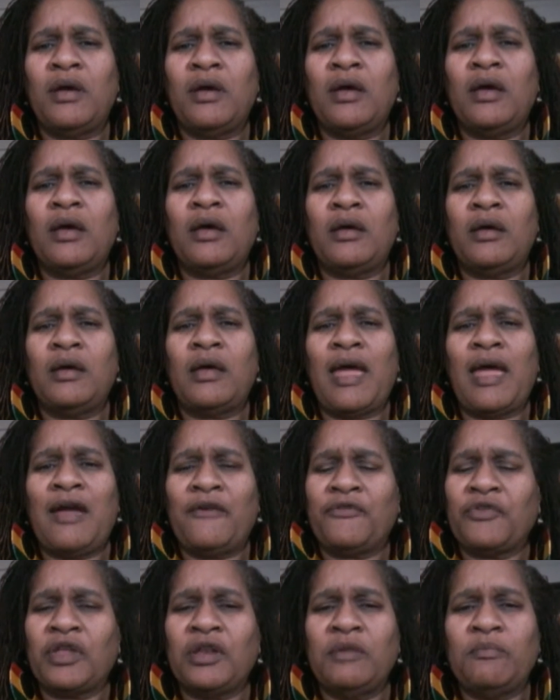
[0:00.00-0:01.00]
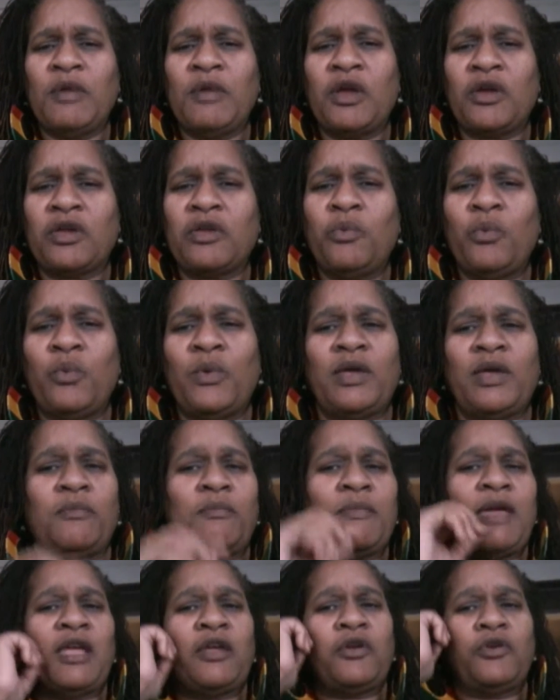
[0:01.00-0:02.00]
an African-American wig
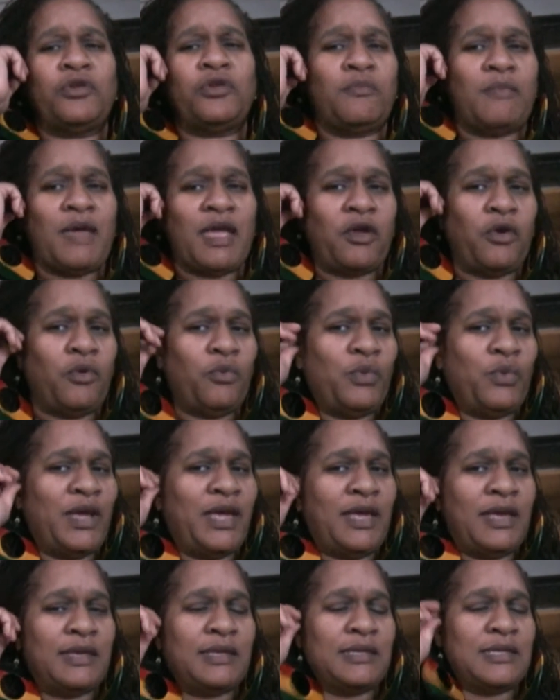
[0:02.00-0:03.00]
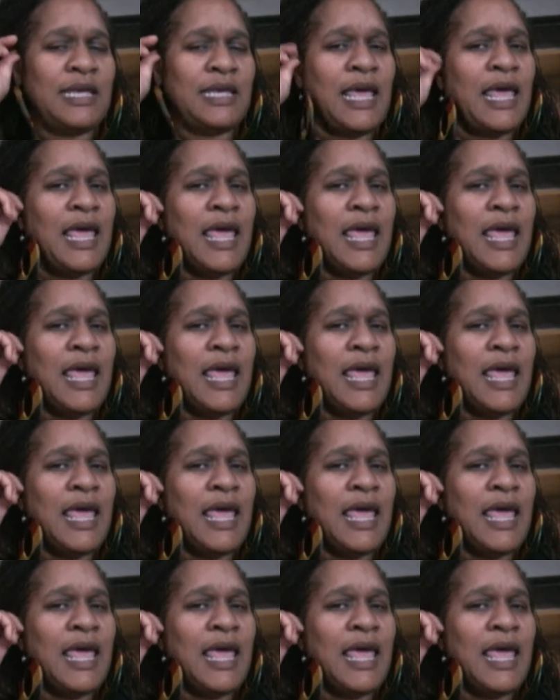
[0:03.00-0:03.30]
maker to make her wigs.